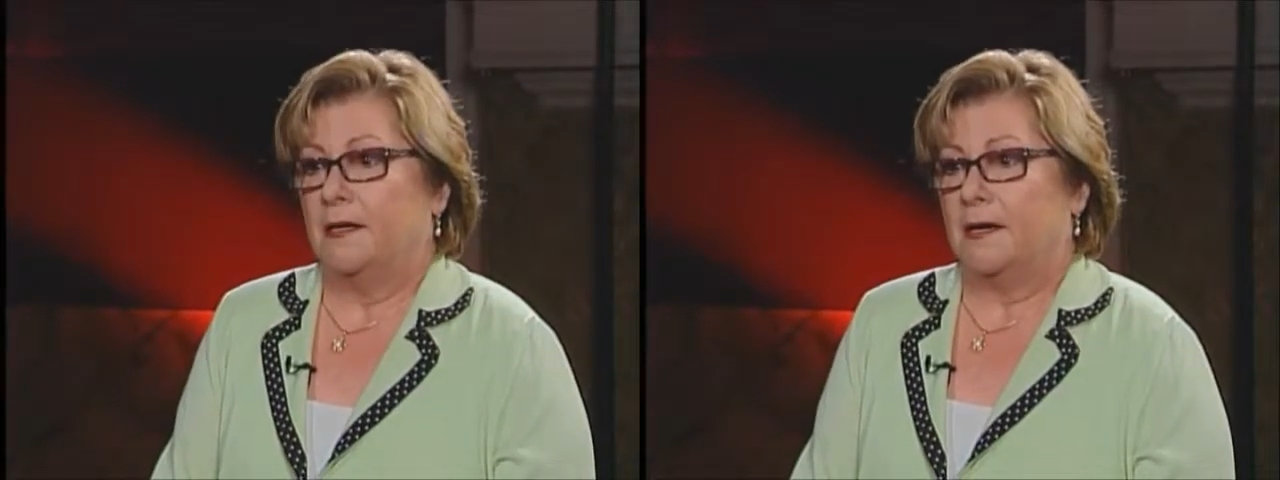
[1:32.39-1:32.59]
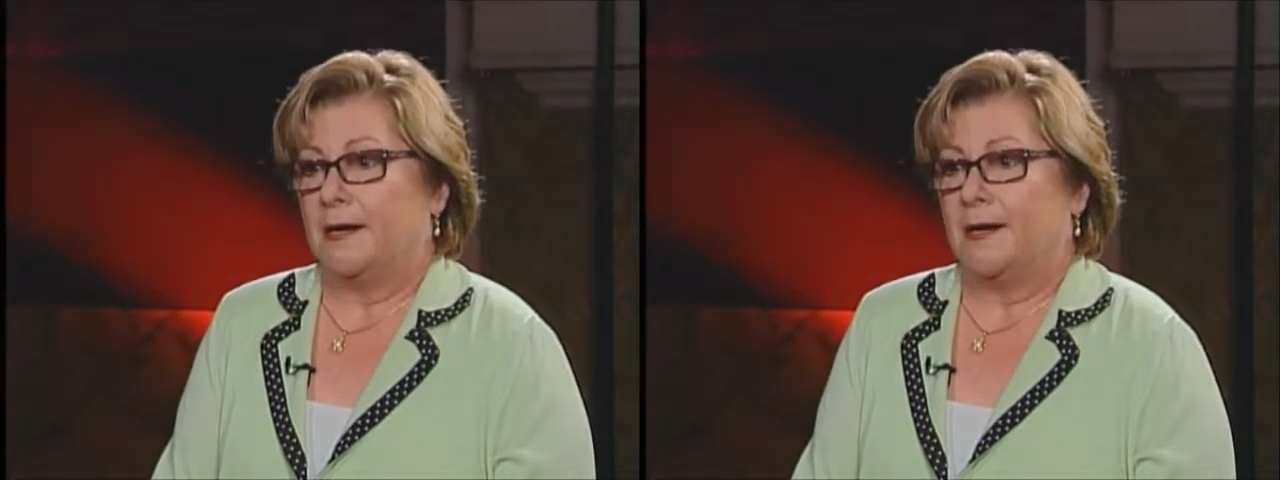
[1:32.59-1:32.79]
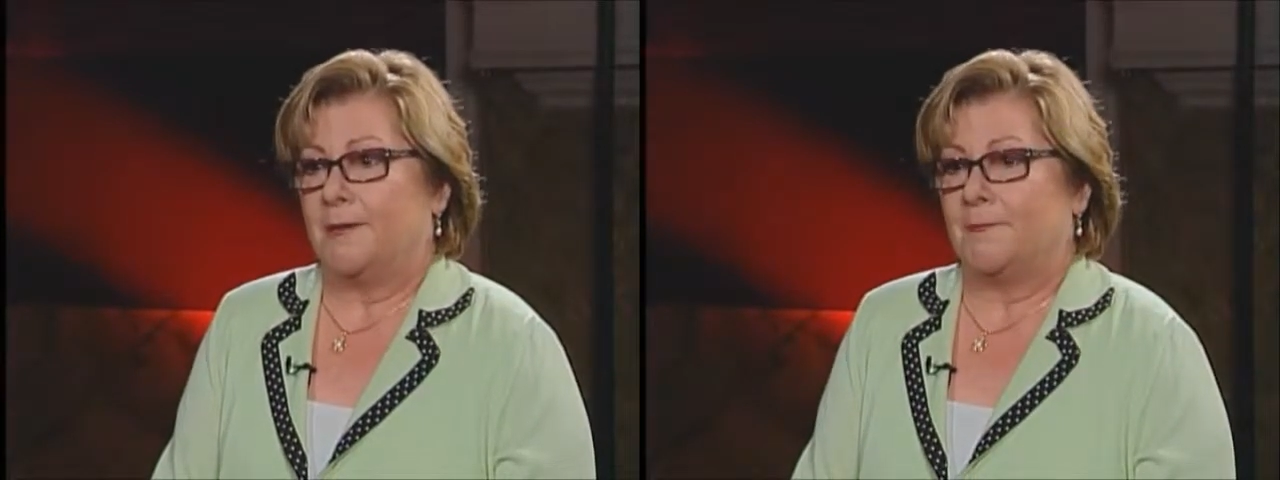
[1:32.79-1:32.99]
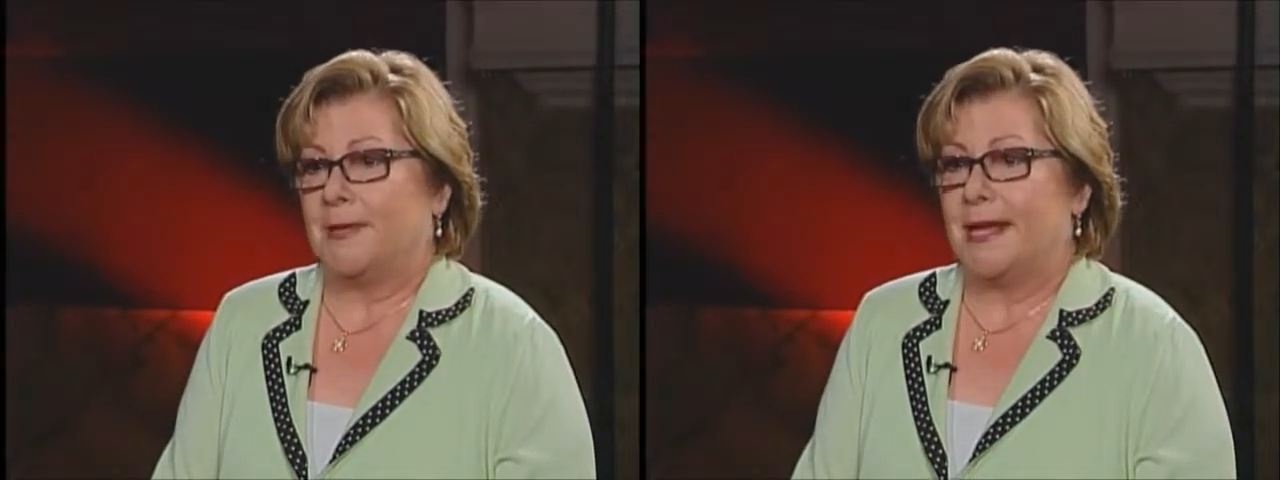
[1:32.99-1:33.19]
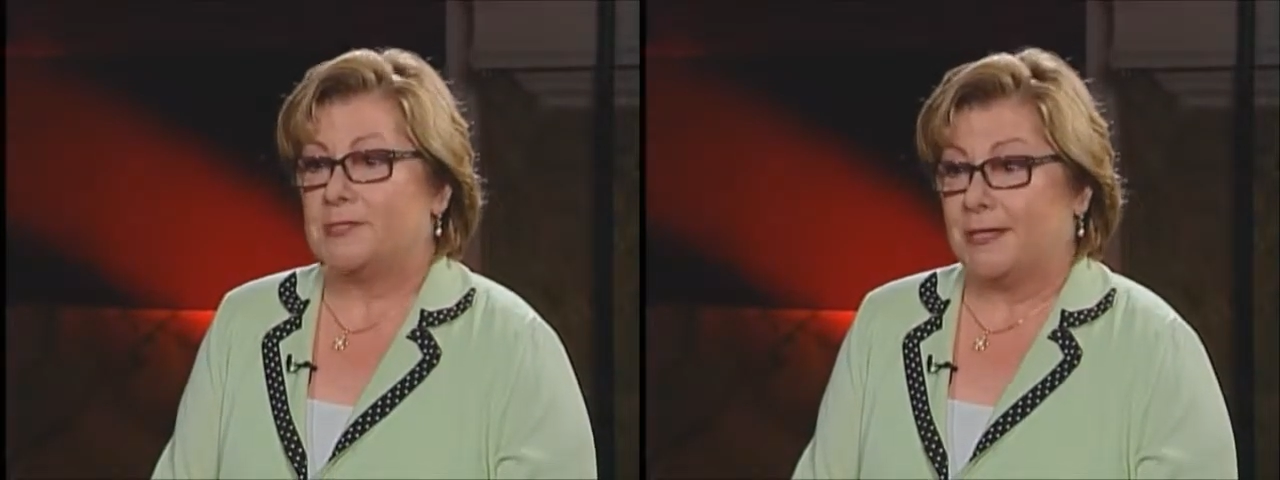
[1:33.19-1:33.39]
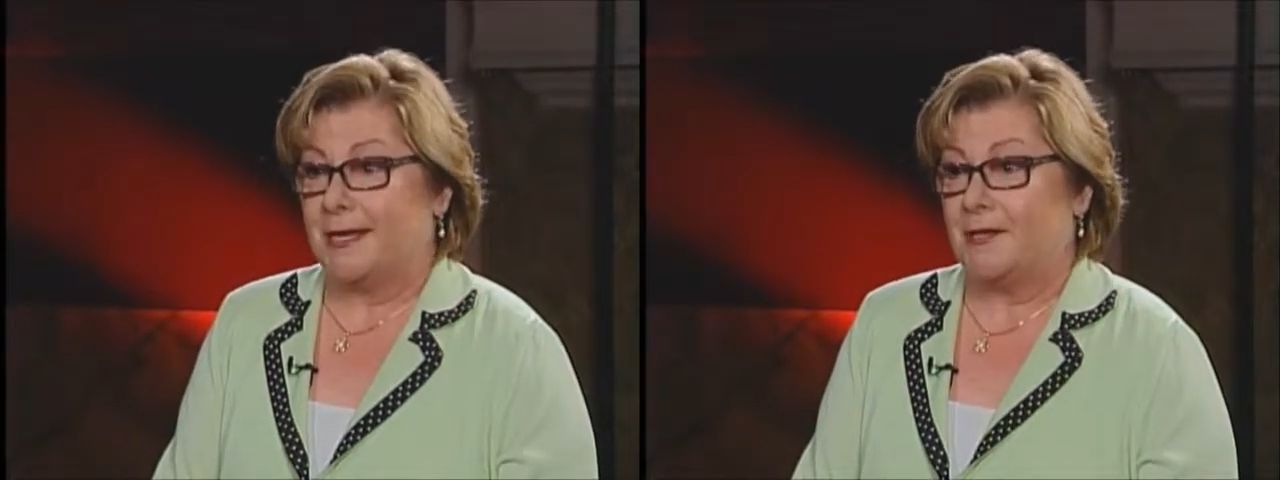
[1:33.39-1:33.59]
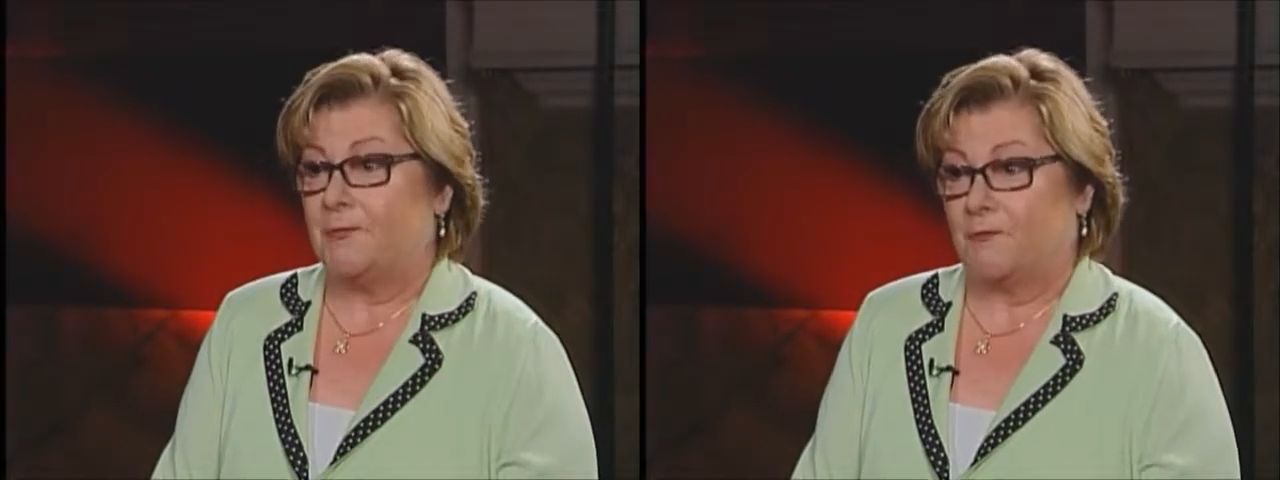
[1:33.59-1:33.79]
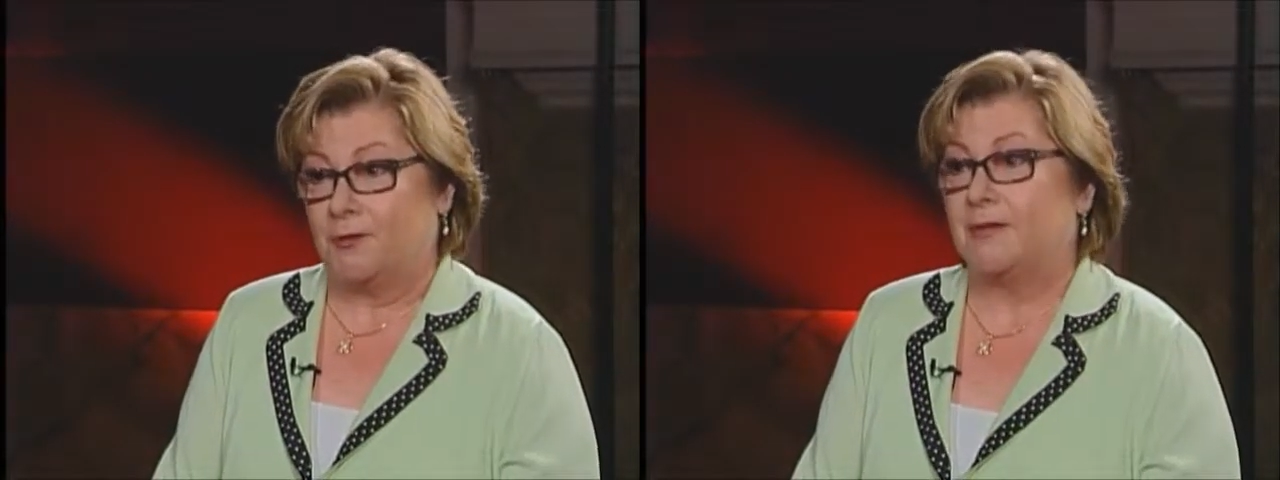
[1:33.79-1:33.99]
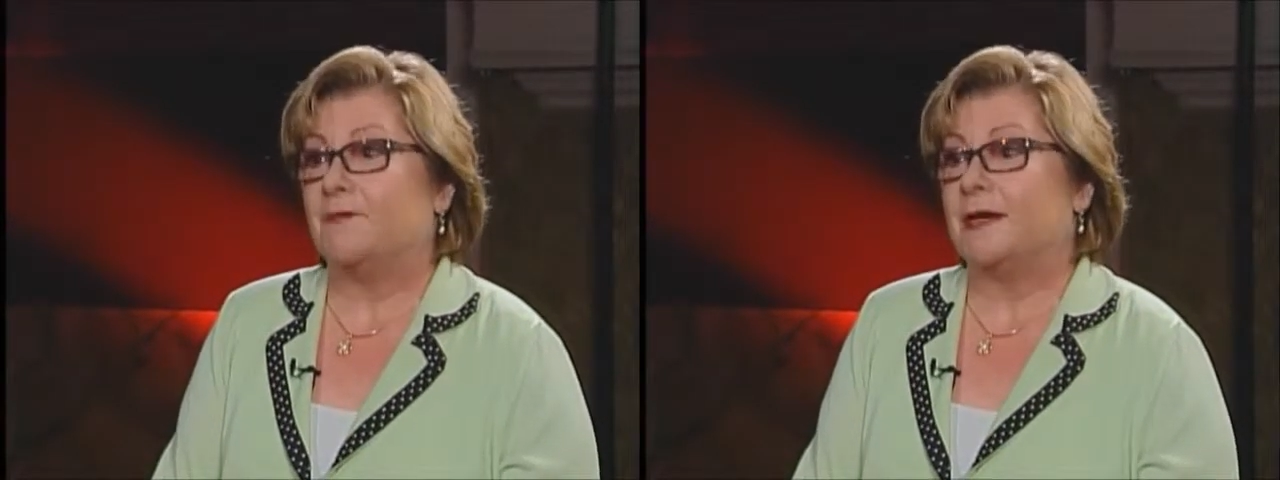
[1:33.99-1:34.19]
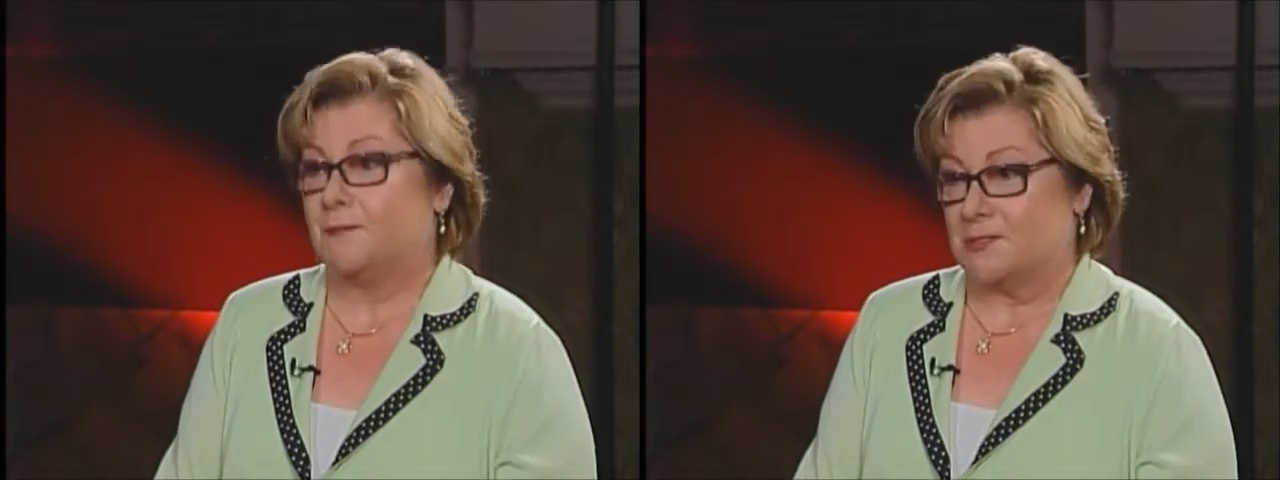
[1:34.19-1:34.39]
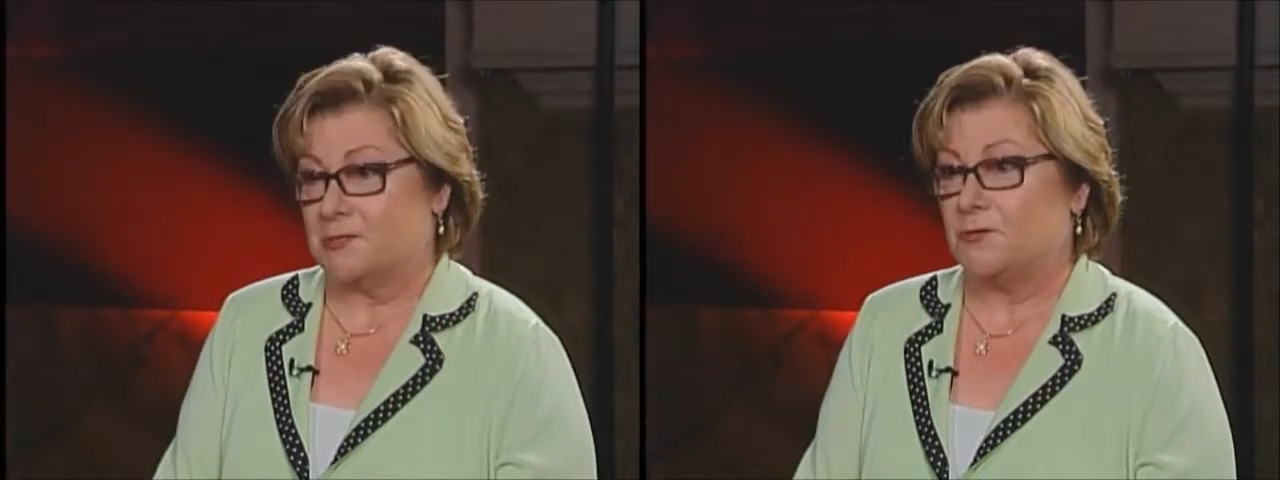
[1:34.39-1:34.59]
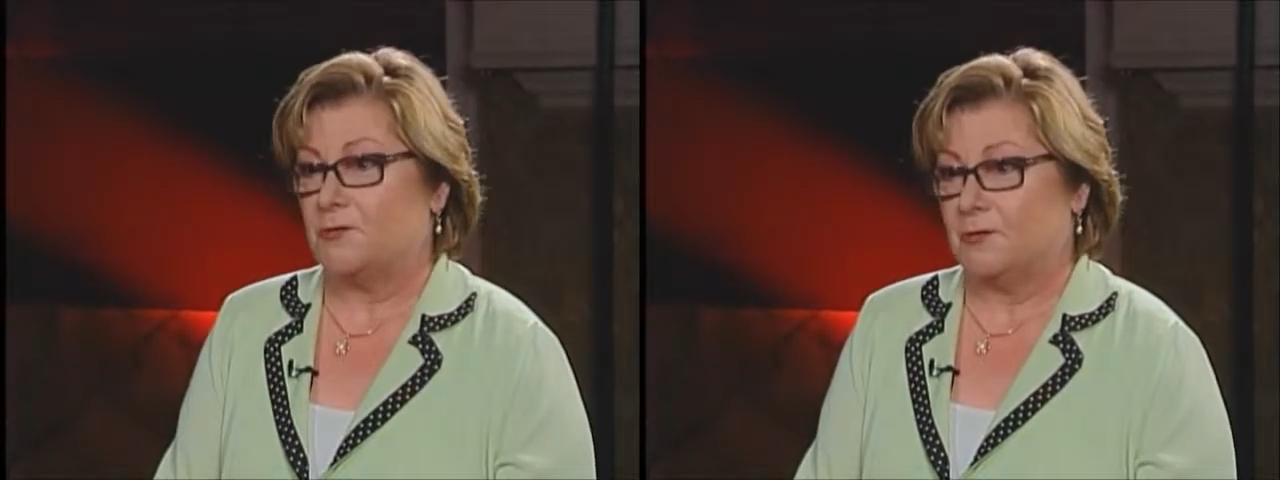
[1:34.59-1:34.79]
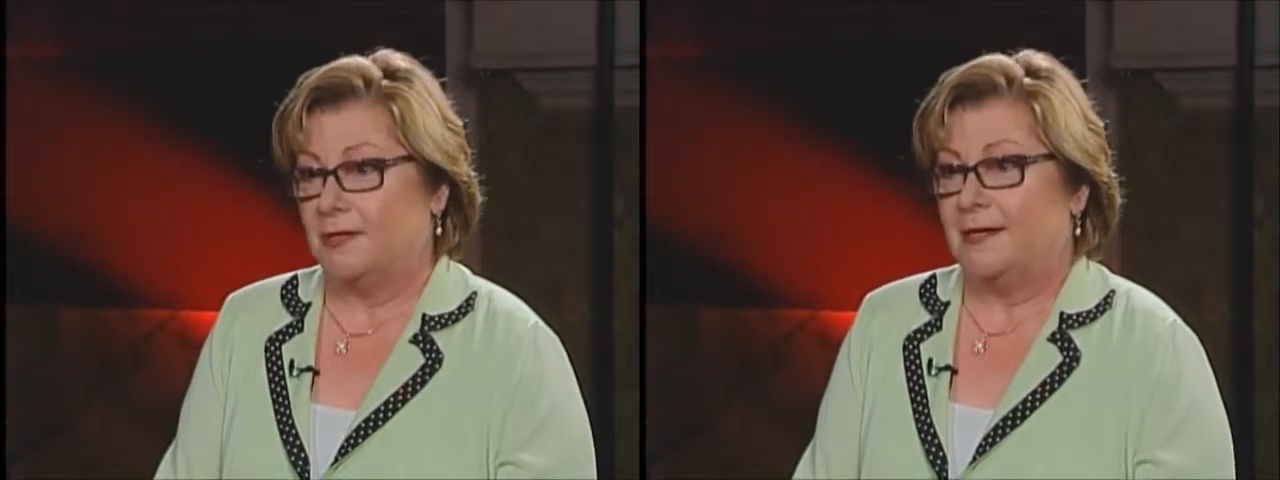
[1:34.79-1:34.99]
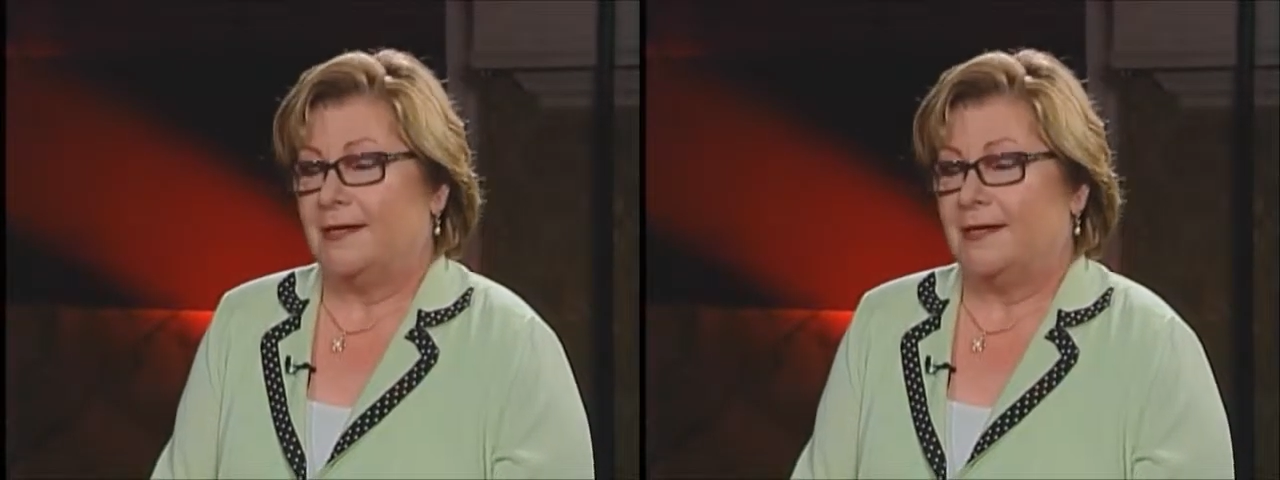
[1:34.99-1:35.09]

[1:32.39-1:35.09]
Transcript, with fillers: um, educated before they even come to school